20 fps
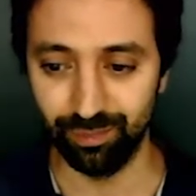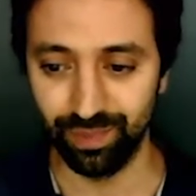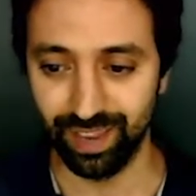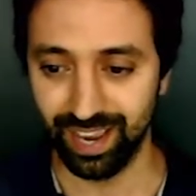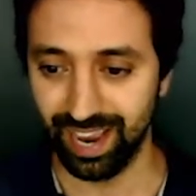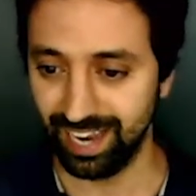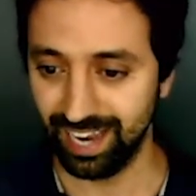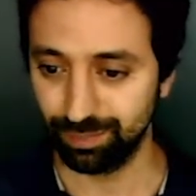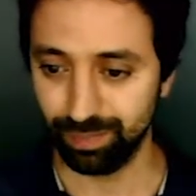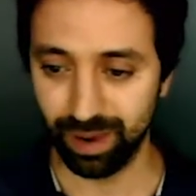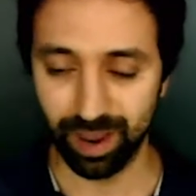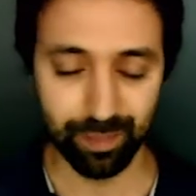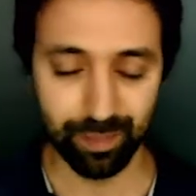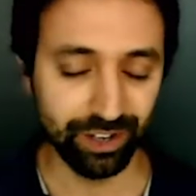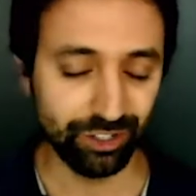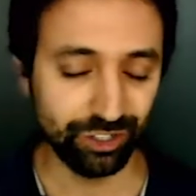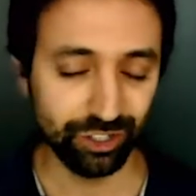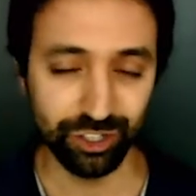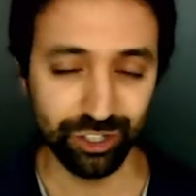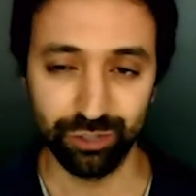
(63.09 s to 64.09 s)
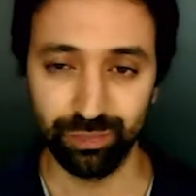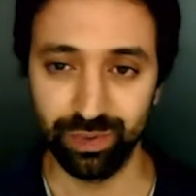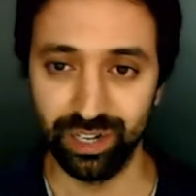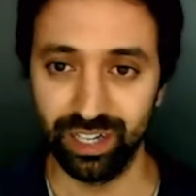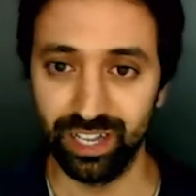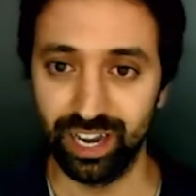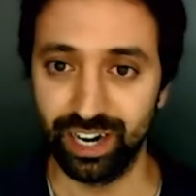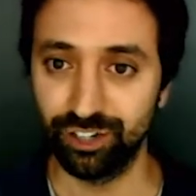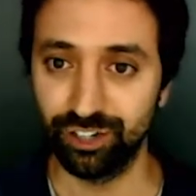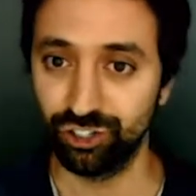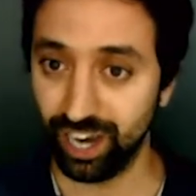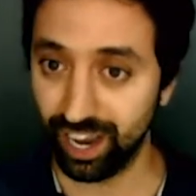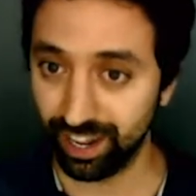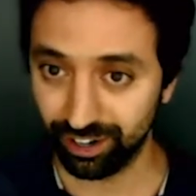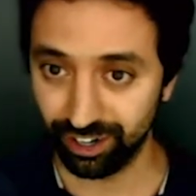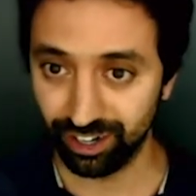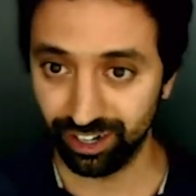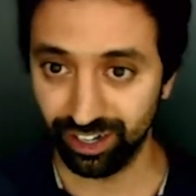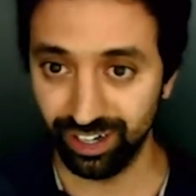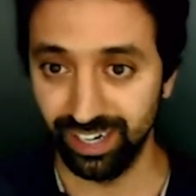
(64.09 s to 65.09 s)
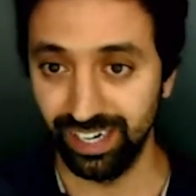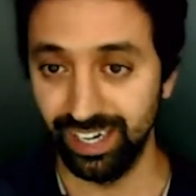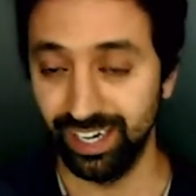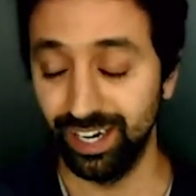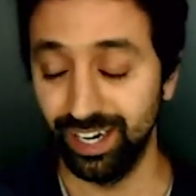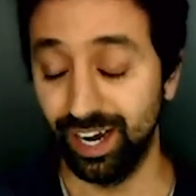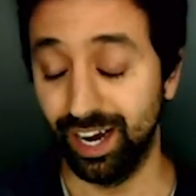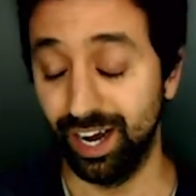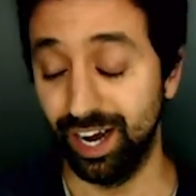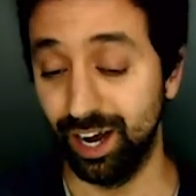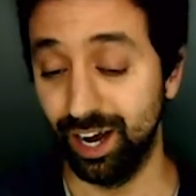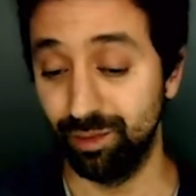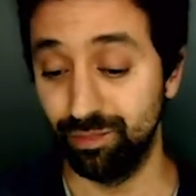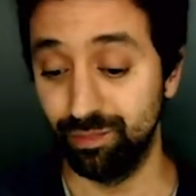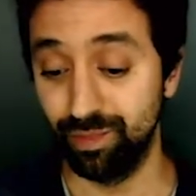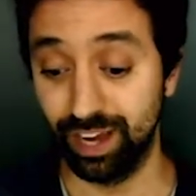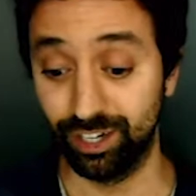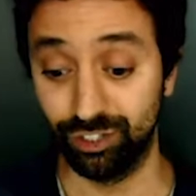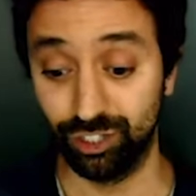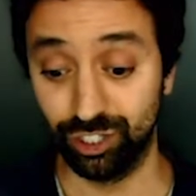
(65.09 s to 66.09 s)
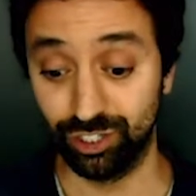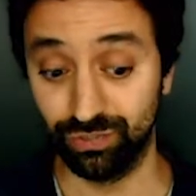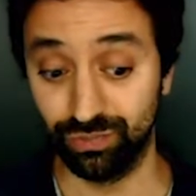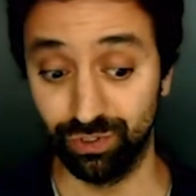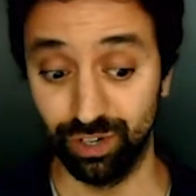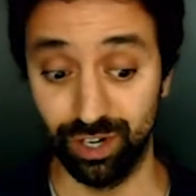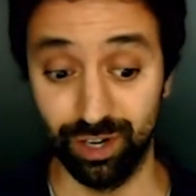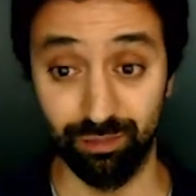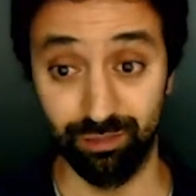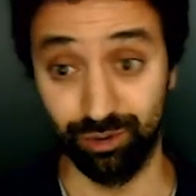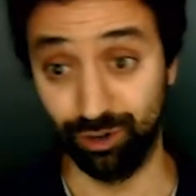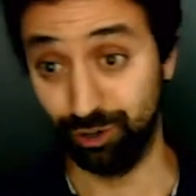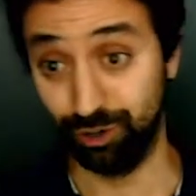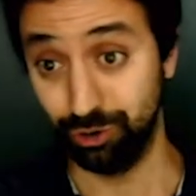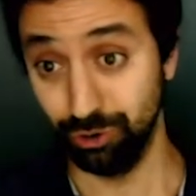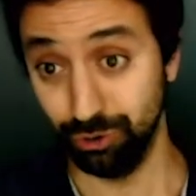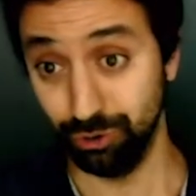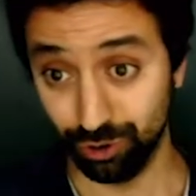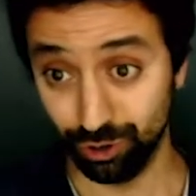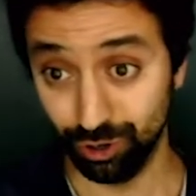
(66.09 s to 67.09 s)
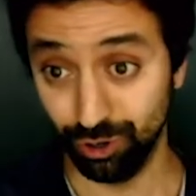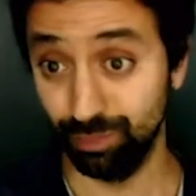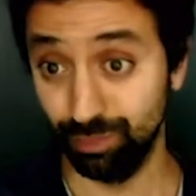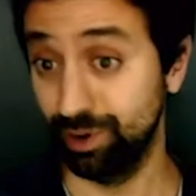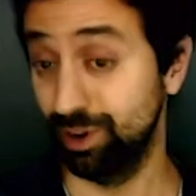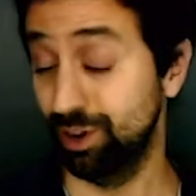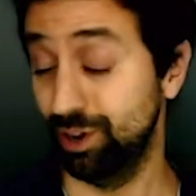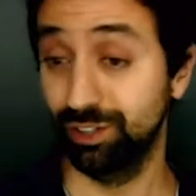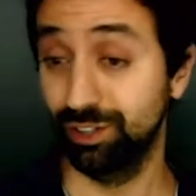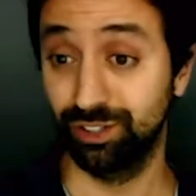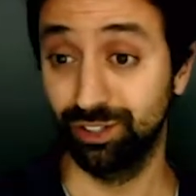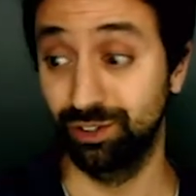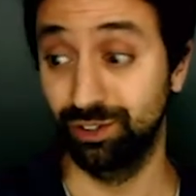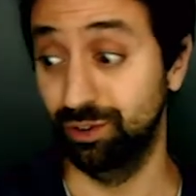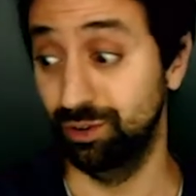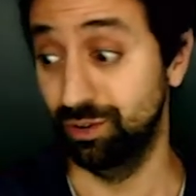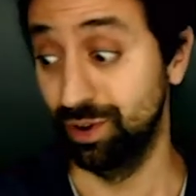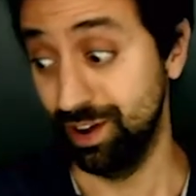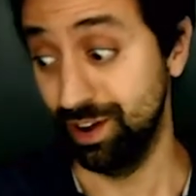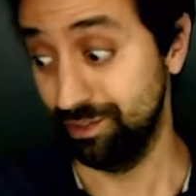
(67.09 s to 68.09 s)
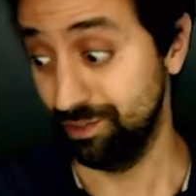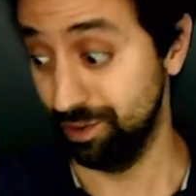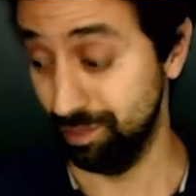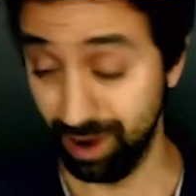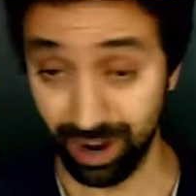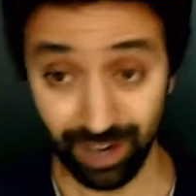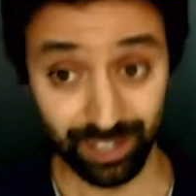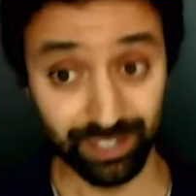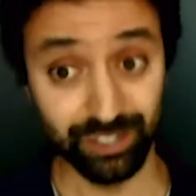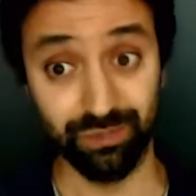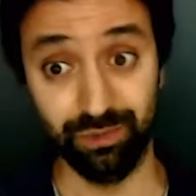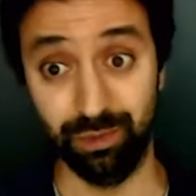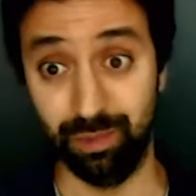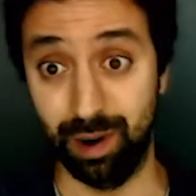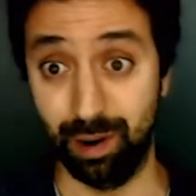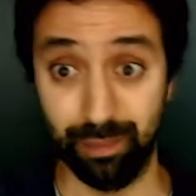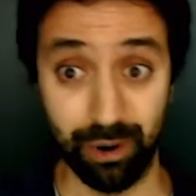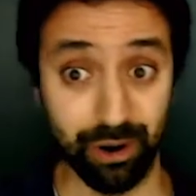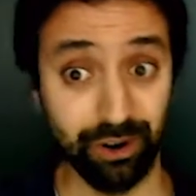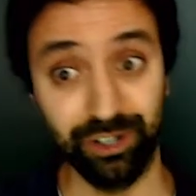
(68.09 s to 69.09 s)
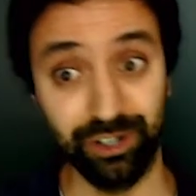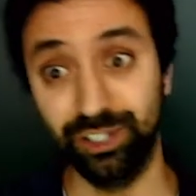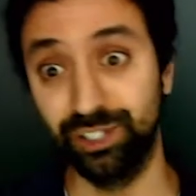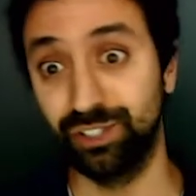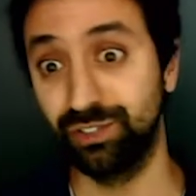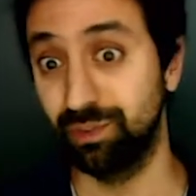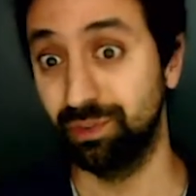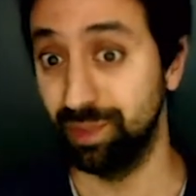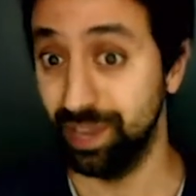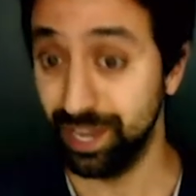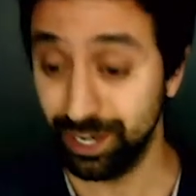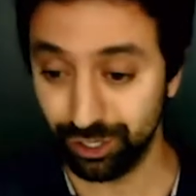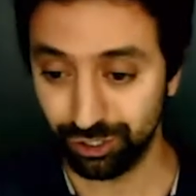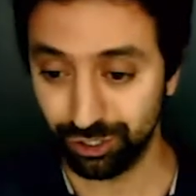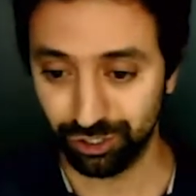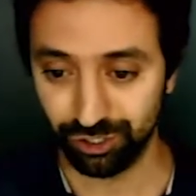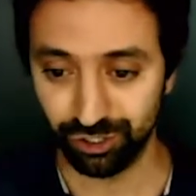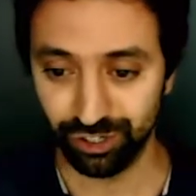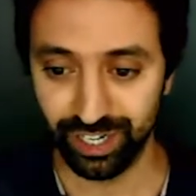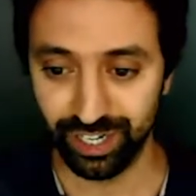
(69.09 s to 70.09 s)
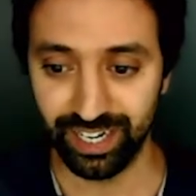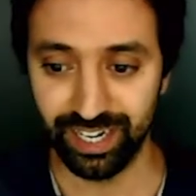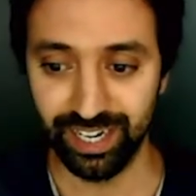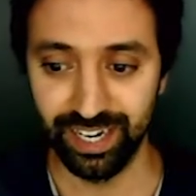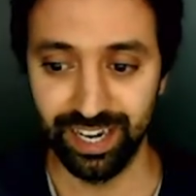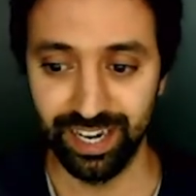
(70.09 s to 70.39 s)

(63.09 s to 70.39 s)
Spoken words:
As Pat mentioned, there's been a lot of chatter, not just from Google, but also from us, from our partners, from the industry.